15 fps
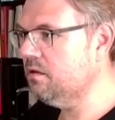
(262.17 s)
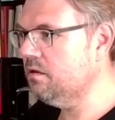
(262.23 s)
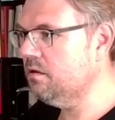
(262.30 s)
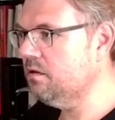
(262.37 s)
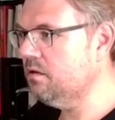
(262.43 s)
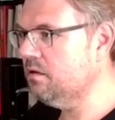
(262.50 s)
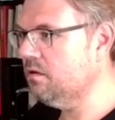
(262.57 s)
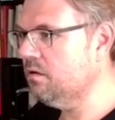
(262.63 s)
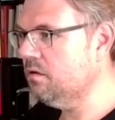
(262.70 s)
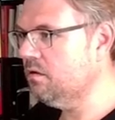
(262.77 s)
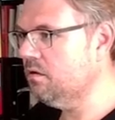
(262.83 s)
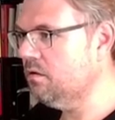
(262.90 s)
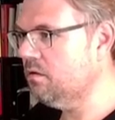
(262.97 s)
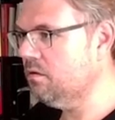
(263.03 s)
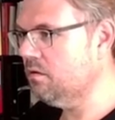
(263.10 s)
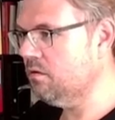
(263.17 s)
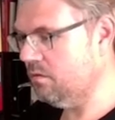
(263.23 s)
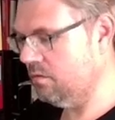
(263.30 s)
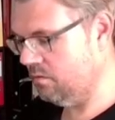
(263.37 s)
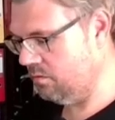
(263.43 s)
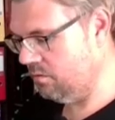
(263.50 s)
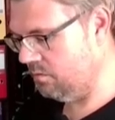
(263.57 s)

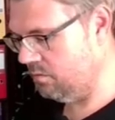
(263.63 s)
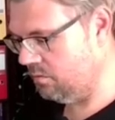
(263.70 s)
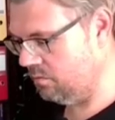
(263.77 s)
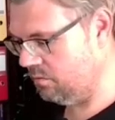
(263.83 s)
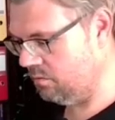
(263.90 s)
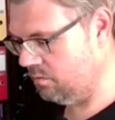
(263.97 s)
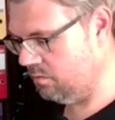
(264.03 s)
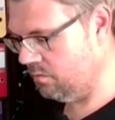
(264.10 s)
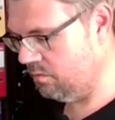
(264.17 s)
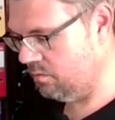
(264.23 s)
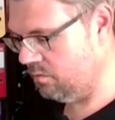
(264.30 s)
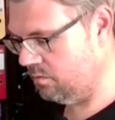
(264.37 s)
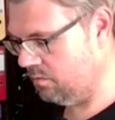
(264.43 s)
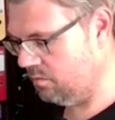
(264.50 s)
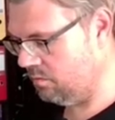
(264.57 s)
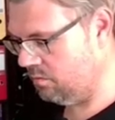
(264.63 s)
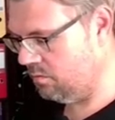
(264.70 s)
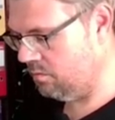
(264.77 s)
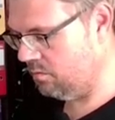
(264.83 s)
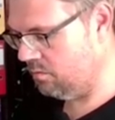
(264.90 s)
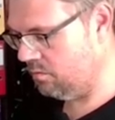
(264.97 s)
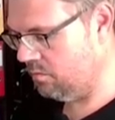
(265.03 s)

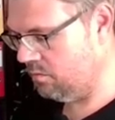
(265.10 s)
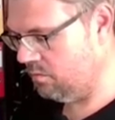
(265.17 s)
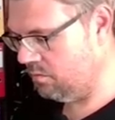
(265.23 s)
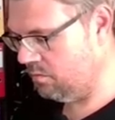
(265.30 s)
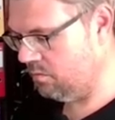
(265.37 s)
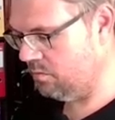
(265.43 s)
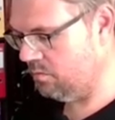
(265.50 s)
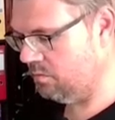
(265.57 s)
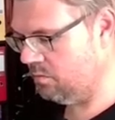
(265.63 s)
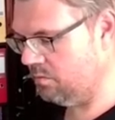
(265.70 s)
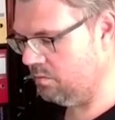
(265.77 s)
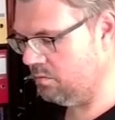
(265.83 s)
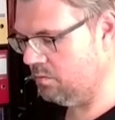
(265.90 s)
(silence)